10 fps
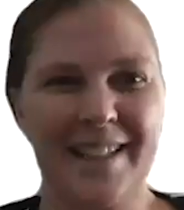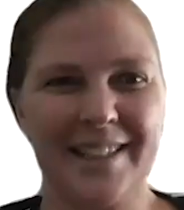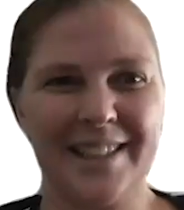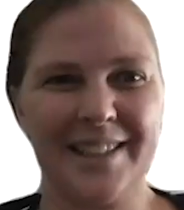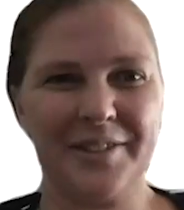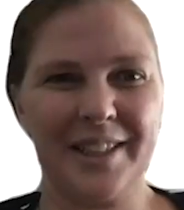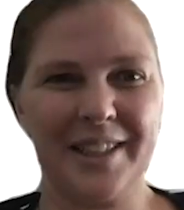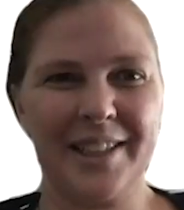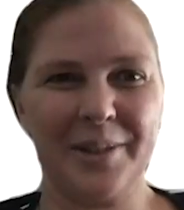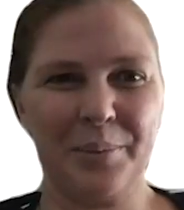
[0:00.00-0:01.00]
that's, that's a
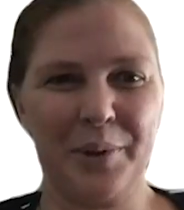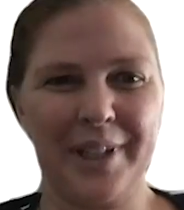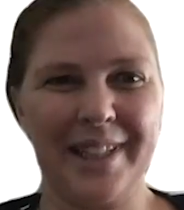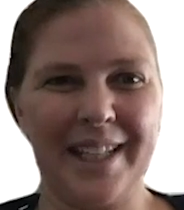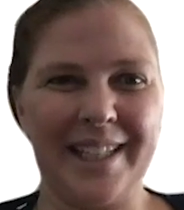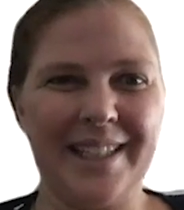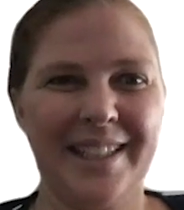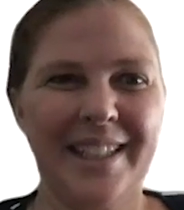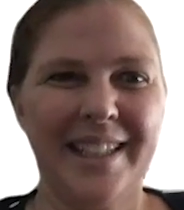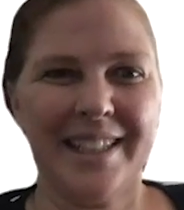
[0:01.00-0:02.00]
really good point that
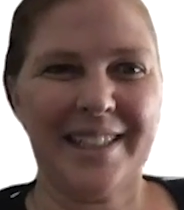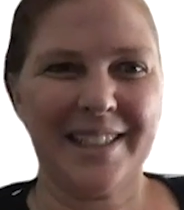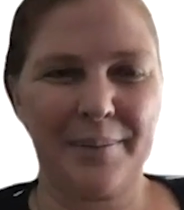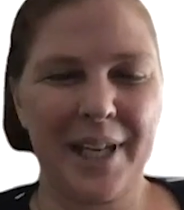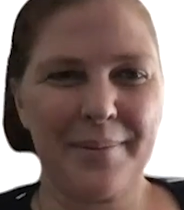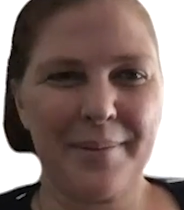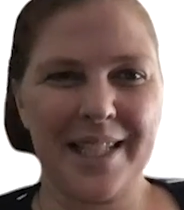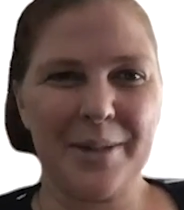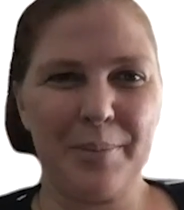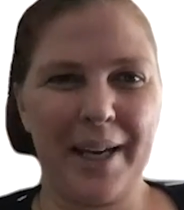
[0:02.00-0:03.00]
sometimes
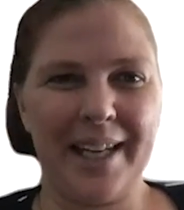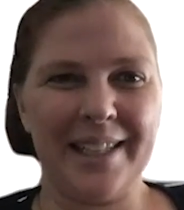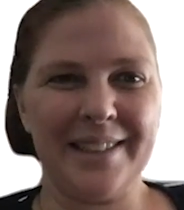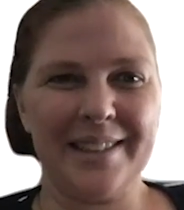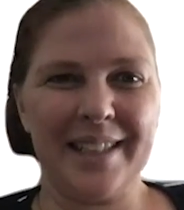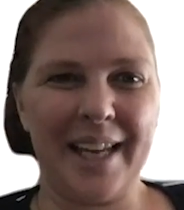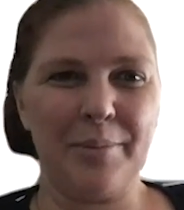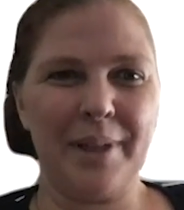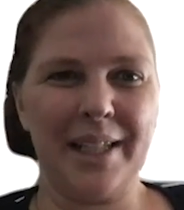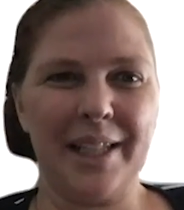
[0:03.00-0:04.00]
this pain can
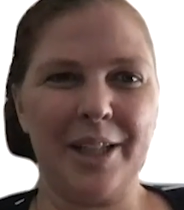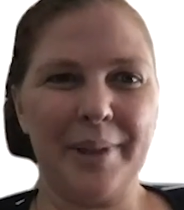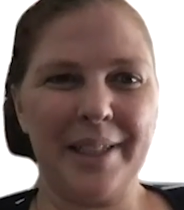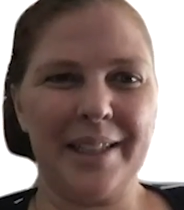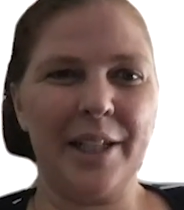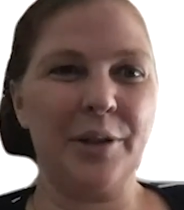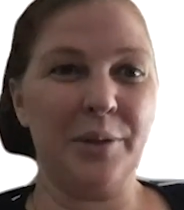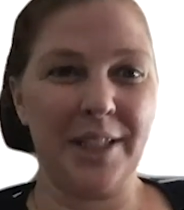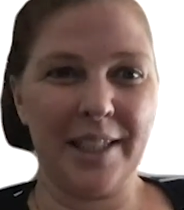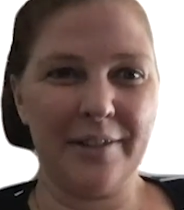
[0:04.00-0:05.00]
be a little bit
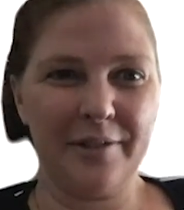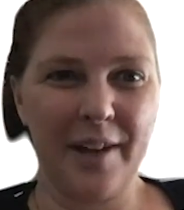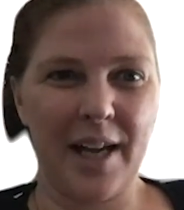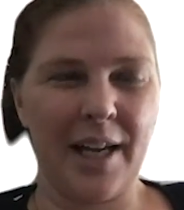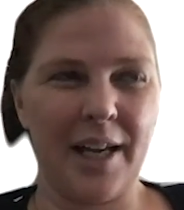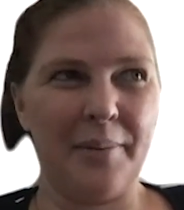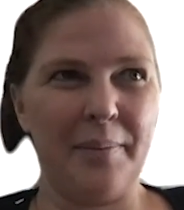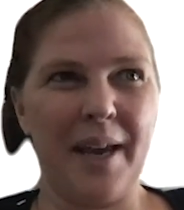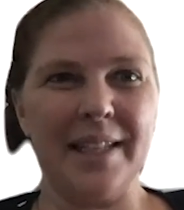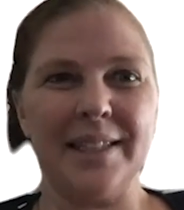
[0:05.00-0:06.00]
elusive
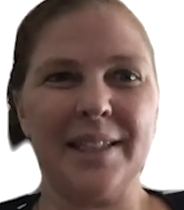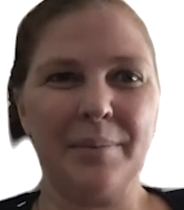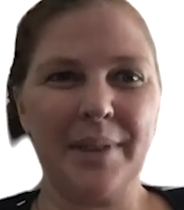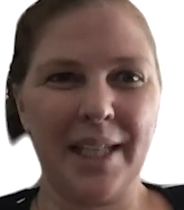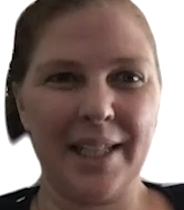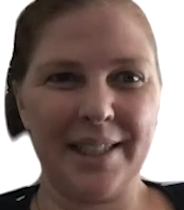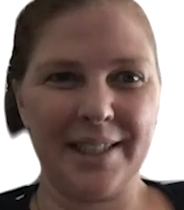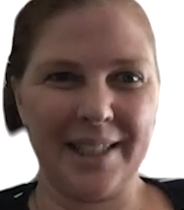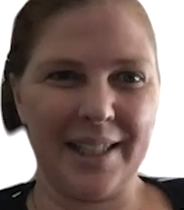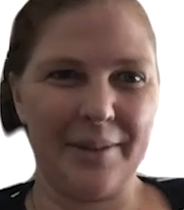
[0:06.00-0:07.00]
um, and some
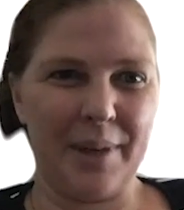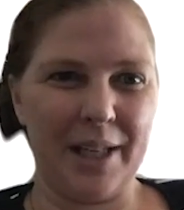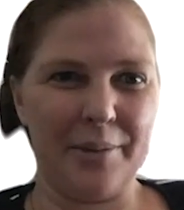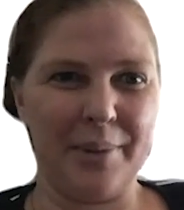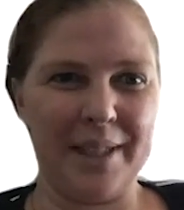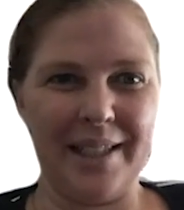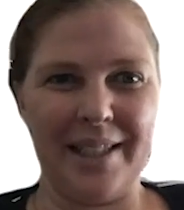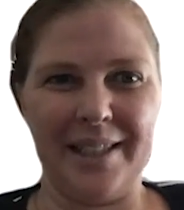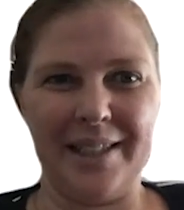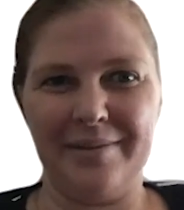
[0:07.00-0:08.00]
days it may
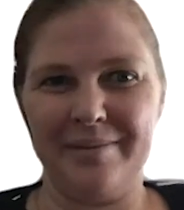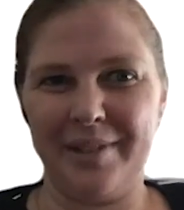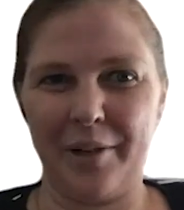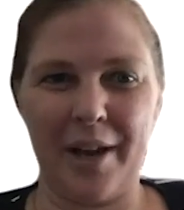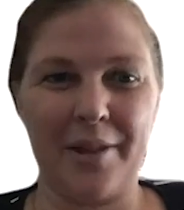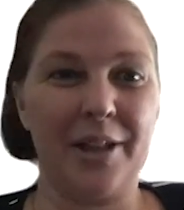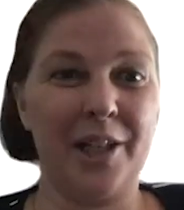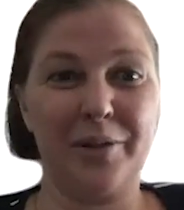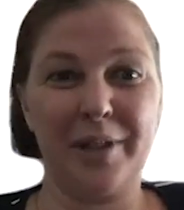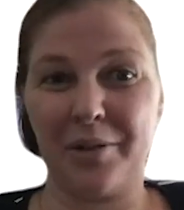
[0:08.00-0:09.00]
be around the
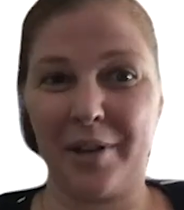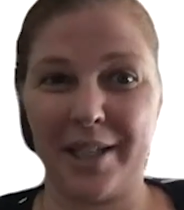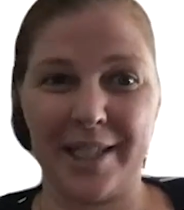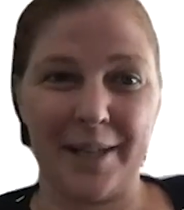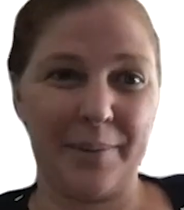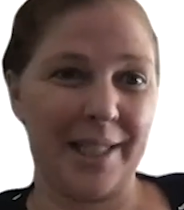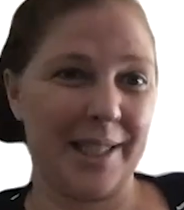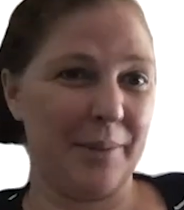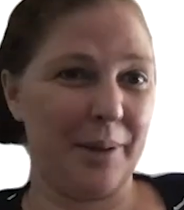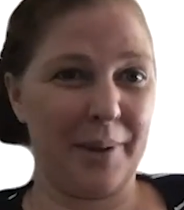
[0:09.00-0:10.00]
urethra, and some days
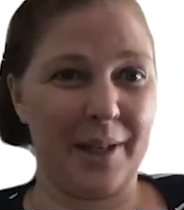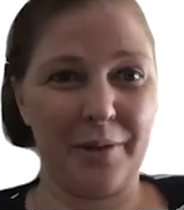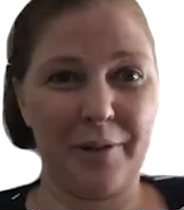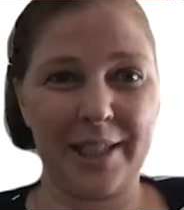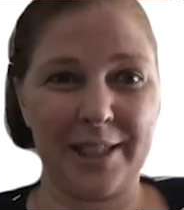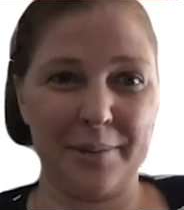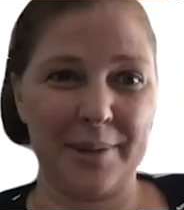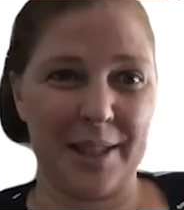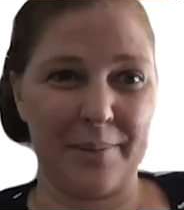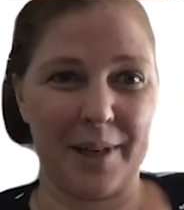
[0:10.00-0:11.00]
it might be on the rectum,
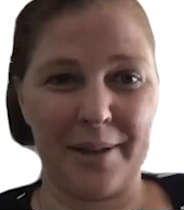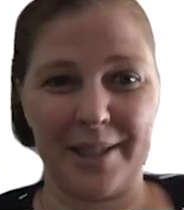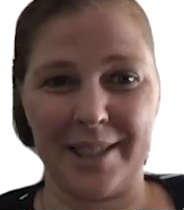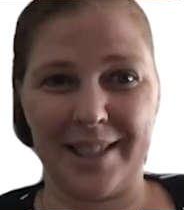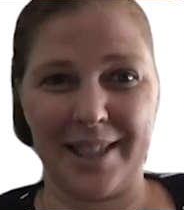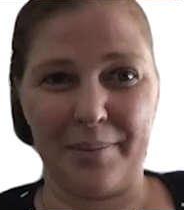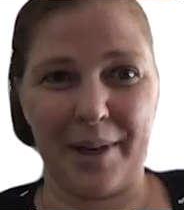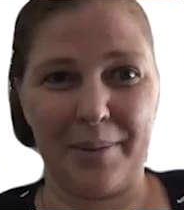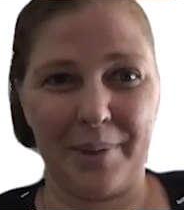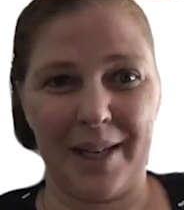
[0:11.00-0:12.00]
some days it
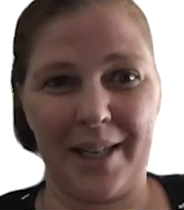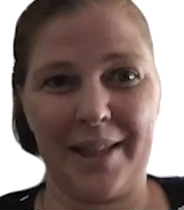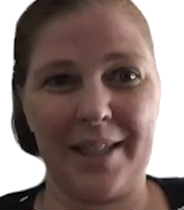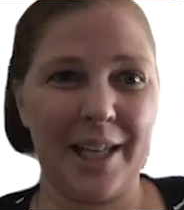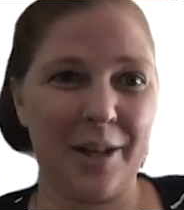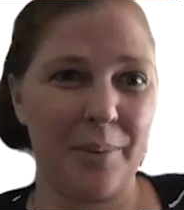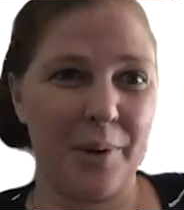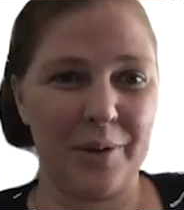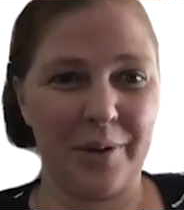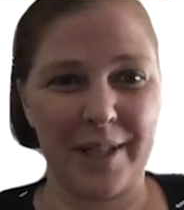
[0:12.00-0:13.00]
might be on the
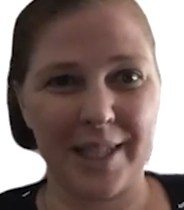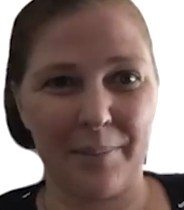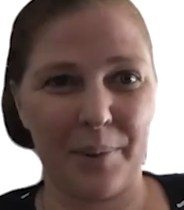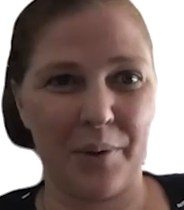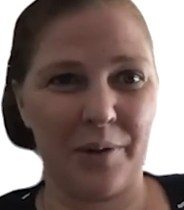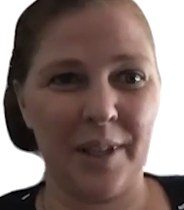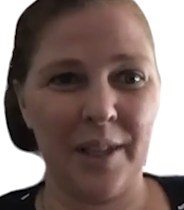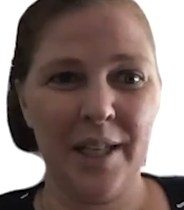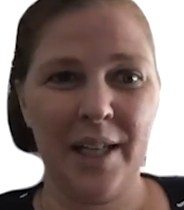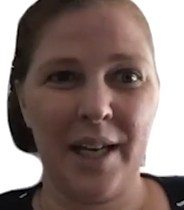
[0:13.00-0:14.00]
tailbone or the sit bone
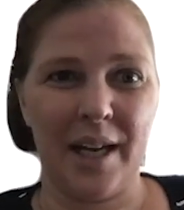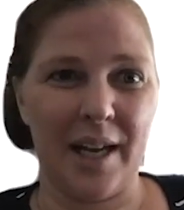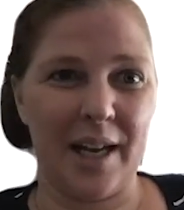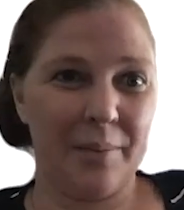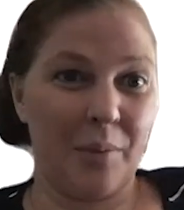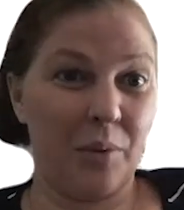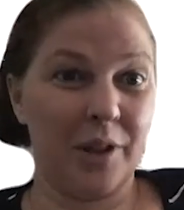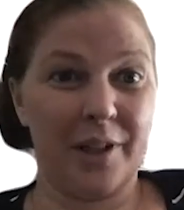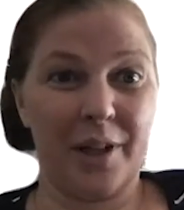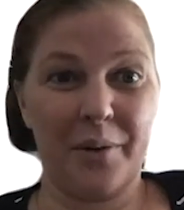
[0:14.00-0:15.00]
um, or
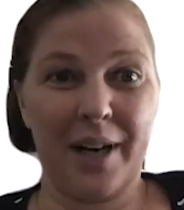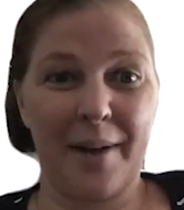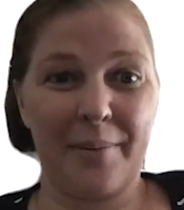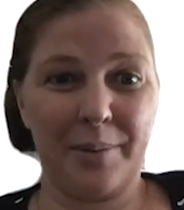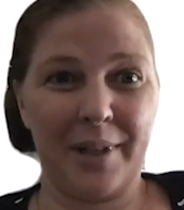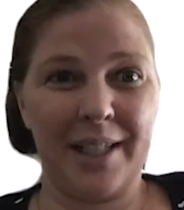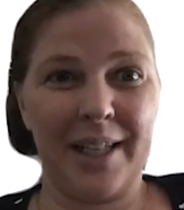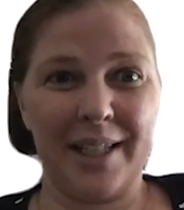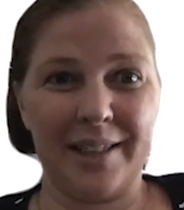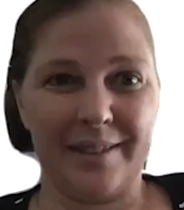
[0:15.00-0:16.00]
the lower abdomen.
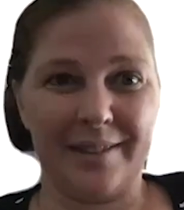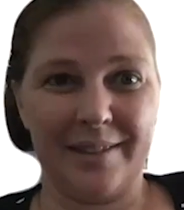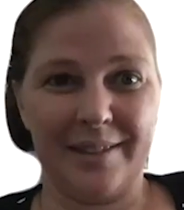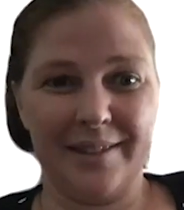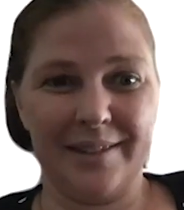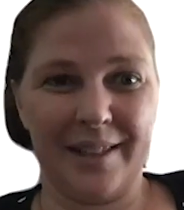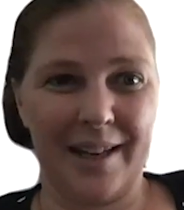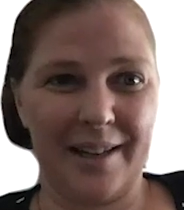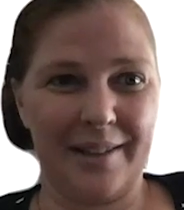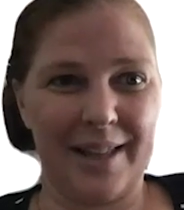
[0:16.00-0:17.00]
And
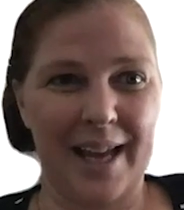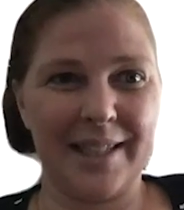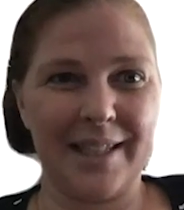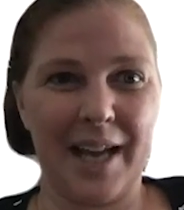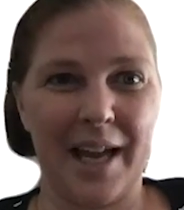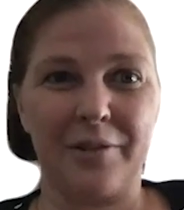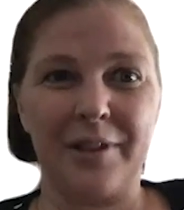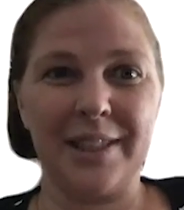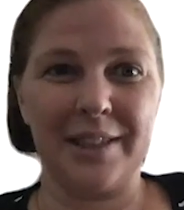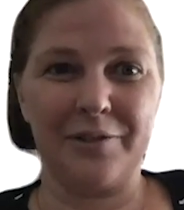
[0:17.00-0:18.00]
that's not a
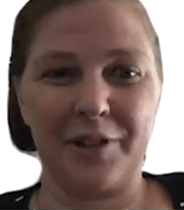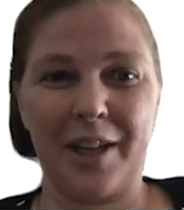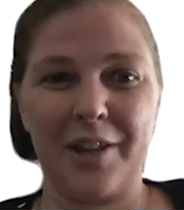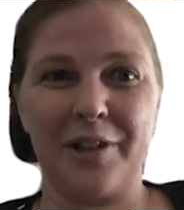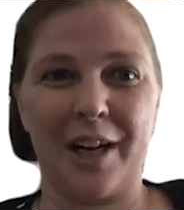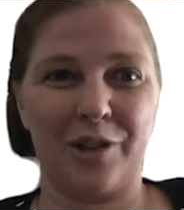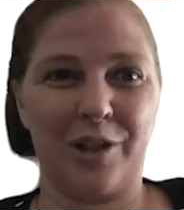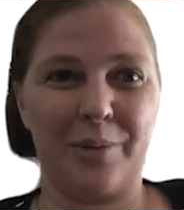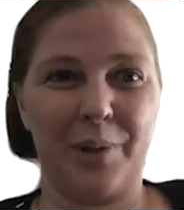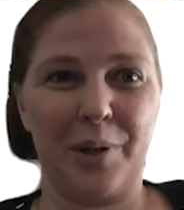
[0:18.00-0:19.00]
reason for other doctors
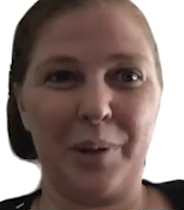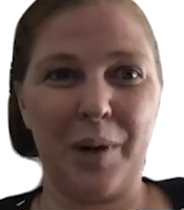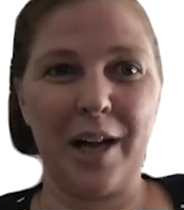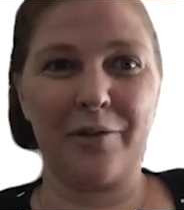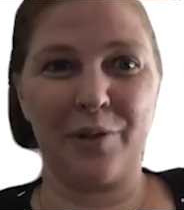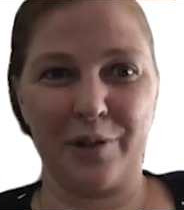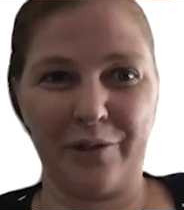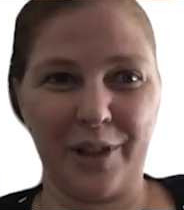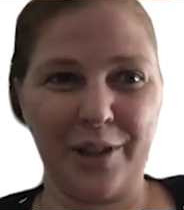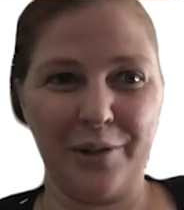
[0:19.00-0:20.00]
to blow you off or
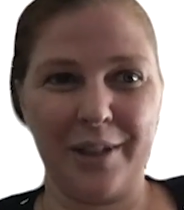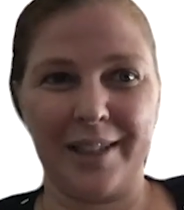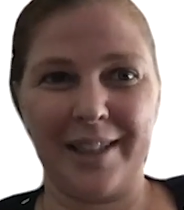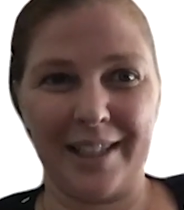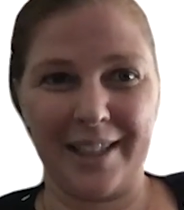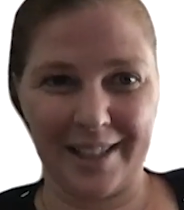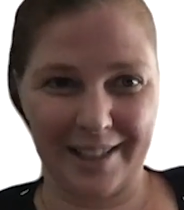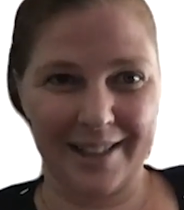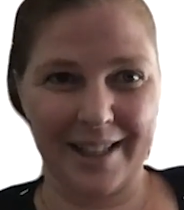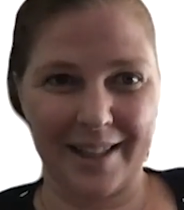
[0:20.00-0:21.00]
for you to think
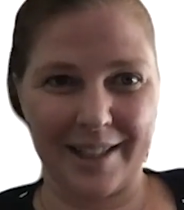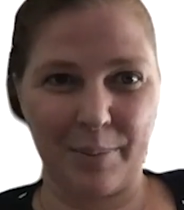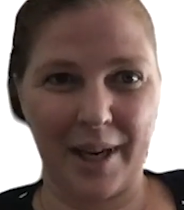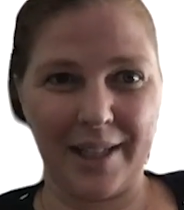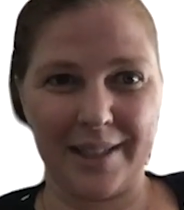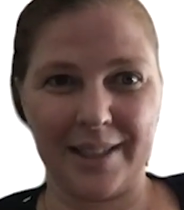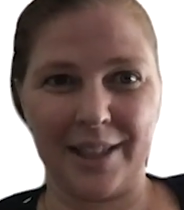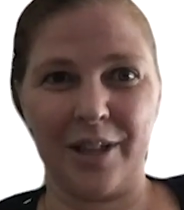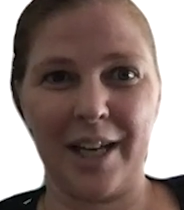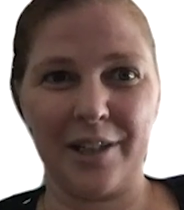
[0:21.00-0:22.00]
that this pain is in
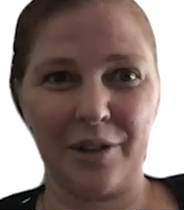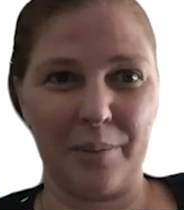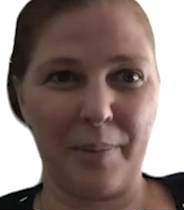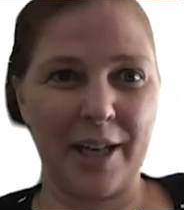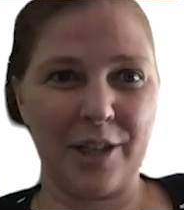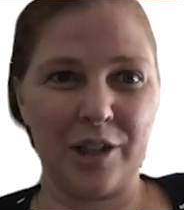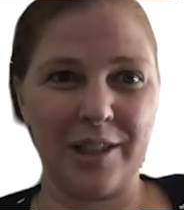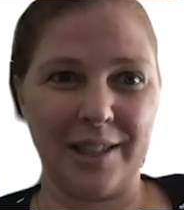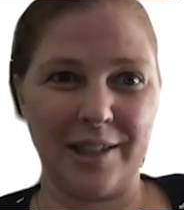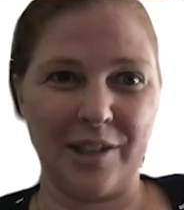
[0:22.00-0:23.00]
your head or
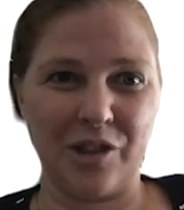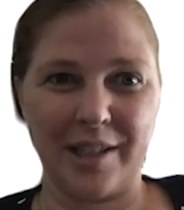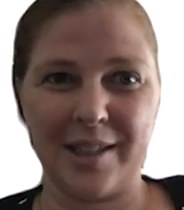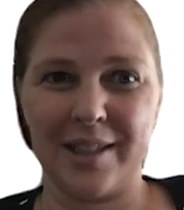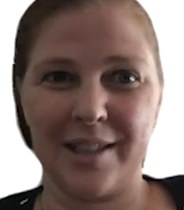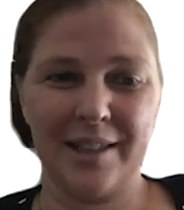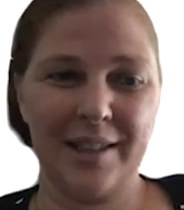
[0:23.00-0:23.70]
imagined. It's just